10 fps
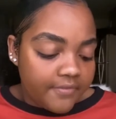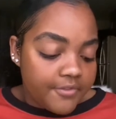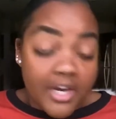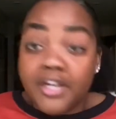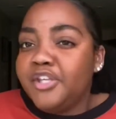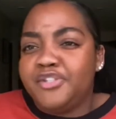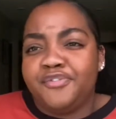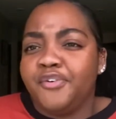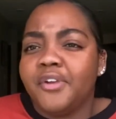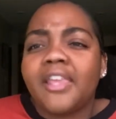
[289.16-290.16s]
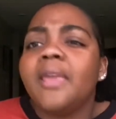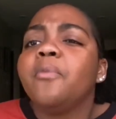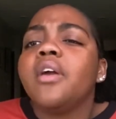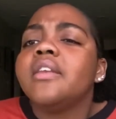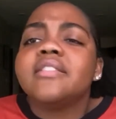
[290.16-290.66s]
Chinese food. I keep
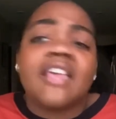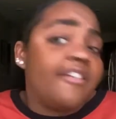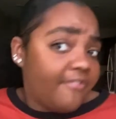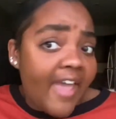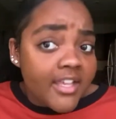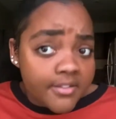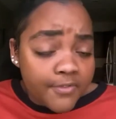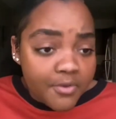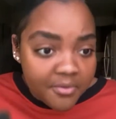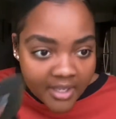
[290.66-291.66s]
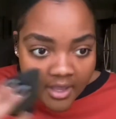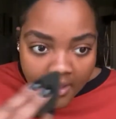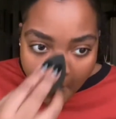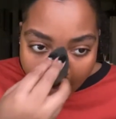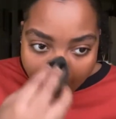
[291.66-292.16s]
wanting to say fast food,
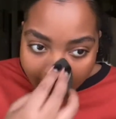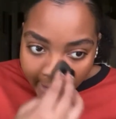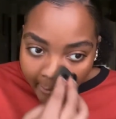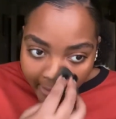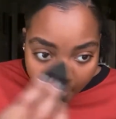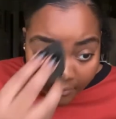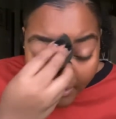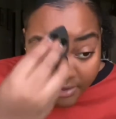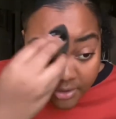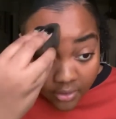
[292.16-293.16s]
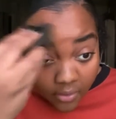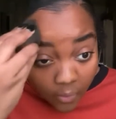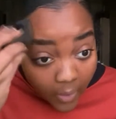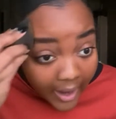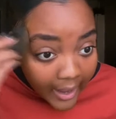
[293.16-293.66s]
and I'm not quite sure
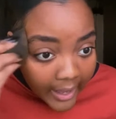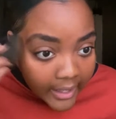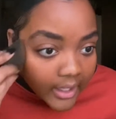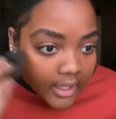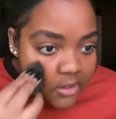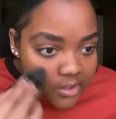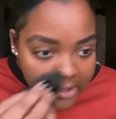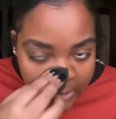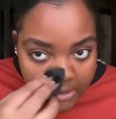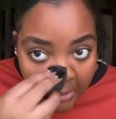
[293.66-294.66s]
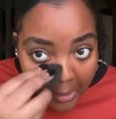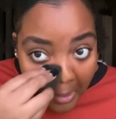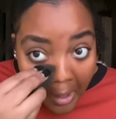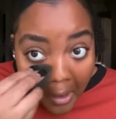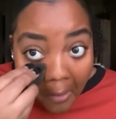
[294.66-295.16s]
why. I just
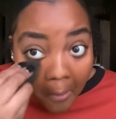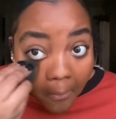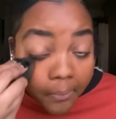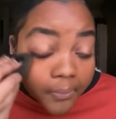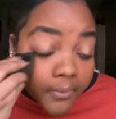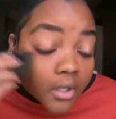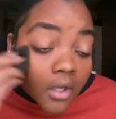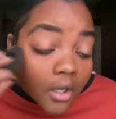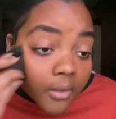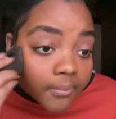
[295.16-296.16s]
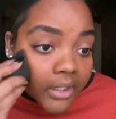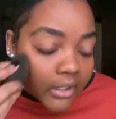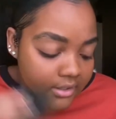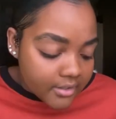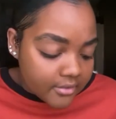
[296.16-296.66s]
can't help
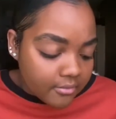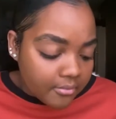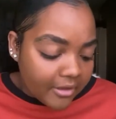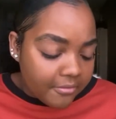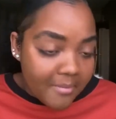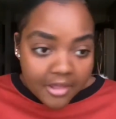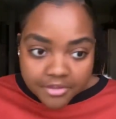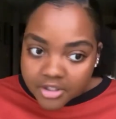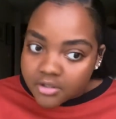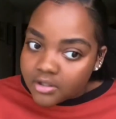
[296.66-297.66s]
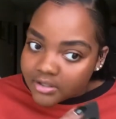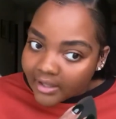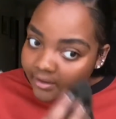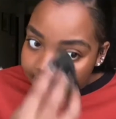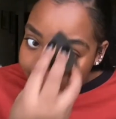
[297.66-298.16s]
but my mouth just is
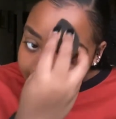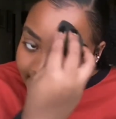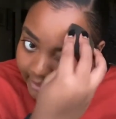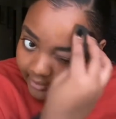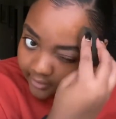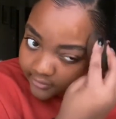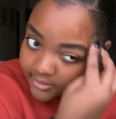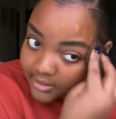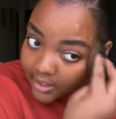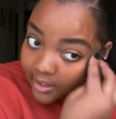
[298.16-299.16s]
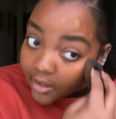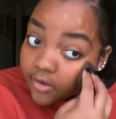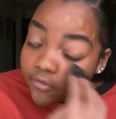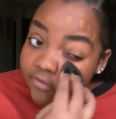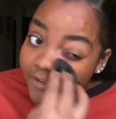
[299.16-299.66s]
fixated on saying
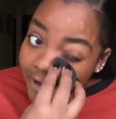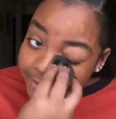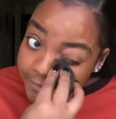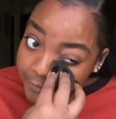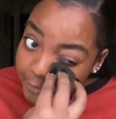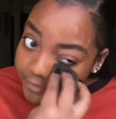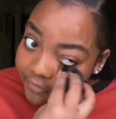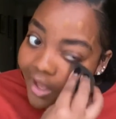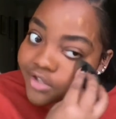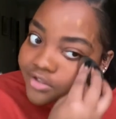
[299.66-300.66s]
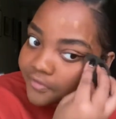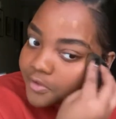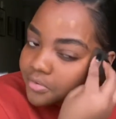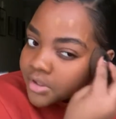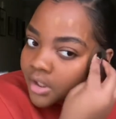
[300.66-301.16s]
fast
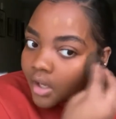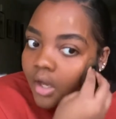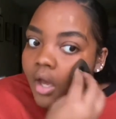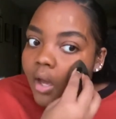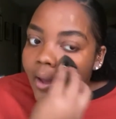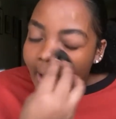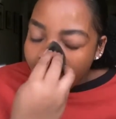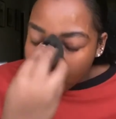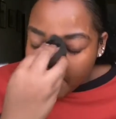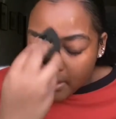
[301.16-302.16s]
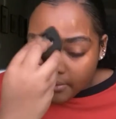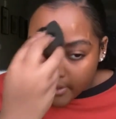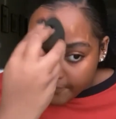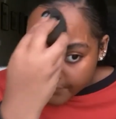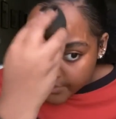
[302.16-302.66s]
food. But
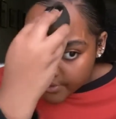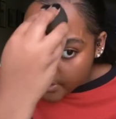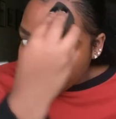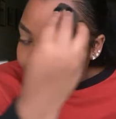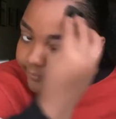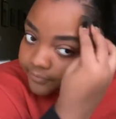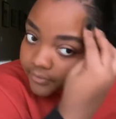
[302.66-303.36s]
anyway, so yeah.